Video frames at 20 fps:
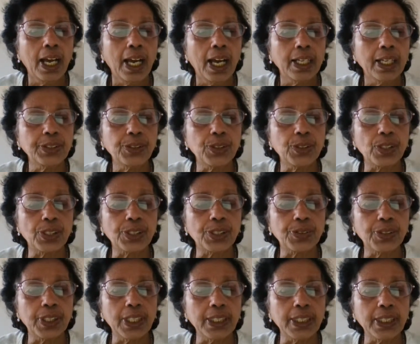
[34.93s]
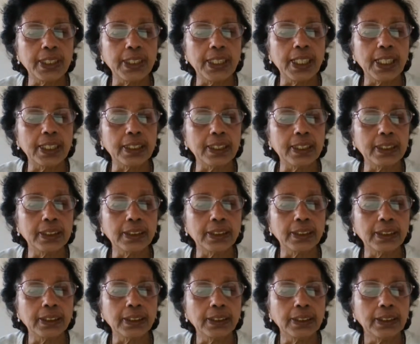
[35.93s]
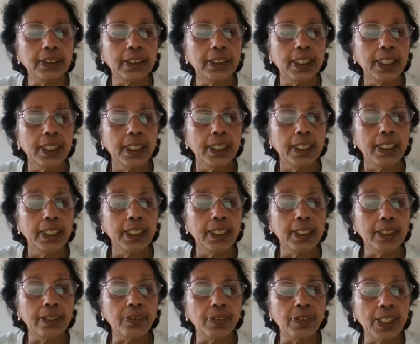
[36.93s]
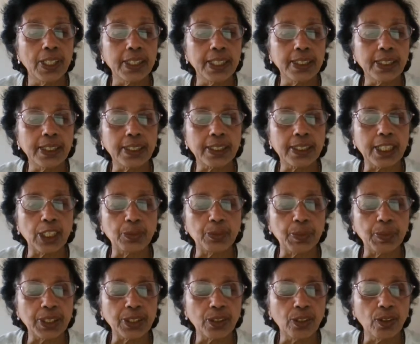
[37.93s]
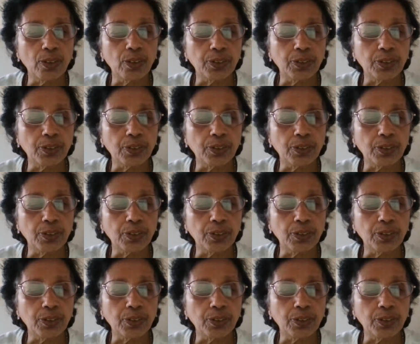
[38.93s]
actuals for that year in the financial statements